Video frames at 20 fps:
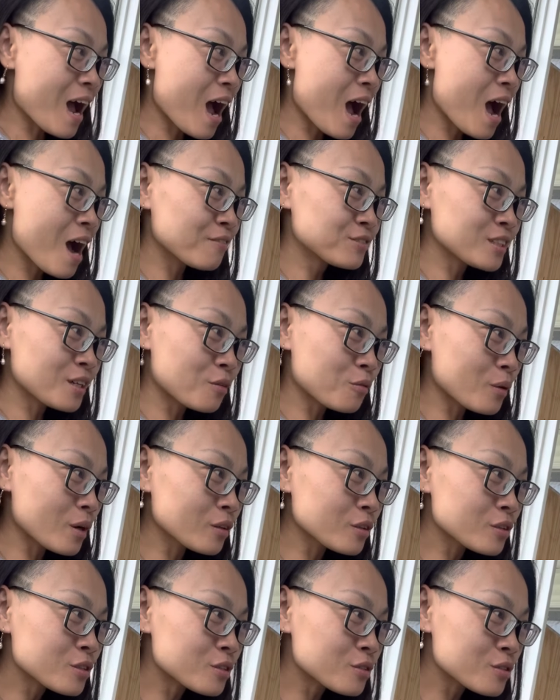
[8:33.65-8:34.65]
after I
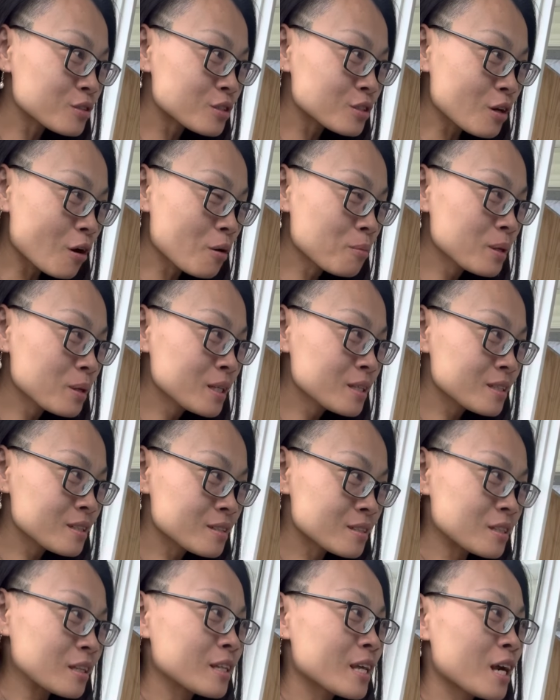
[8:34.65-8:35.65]
went through so many of
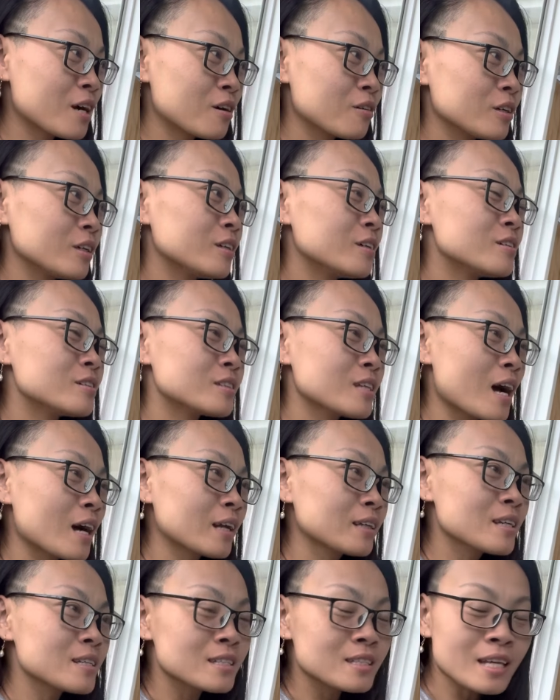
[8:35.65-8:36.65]
these scenarios, I
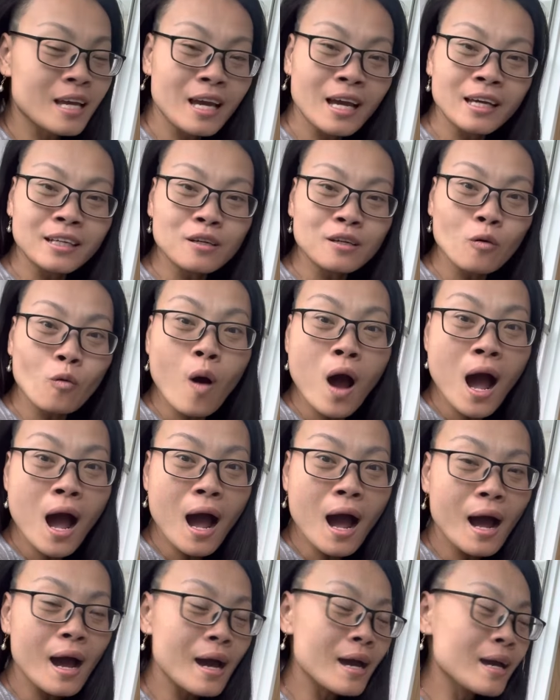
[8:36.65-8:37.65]
understand
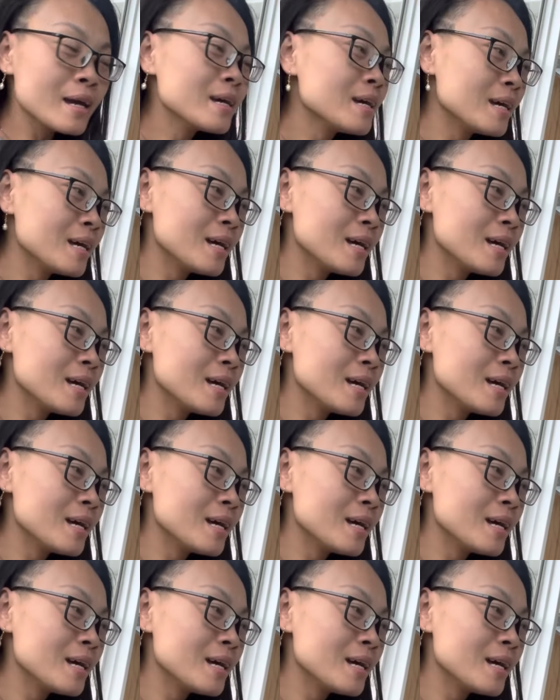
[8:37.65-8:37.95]
why